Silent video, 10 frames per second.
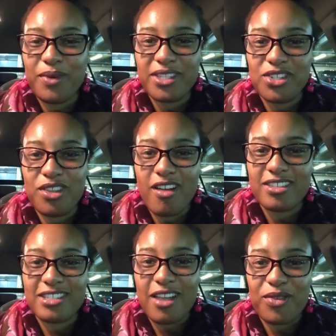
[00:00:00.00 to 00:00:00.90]
way too long
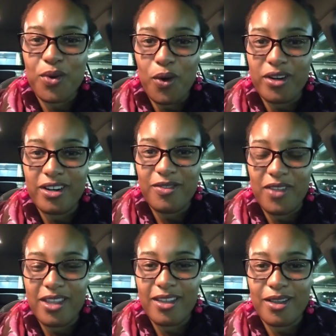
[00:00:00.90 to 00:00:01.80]
since I've recorded a
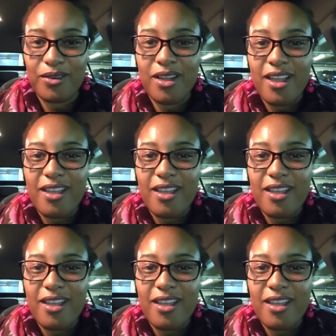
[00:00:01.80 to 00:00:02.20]
video.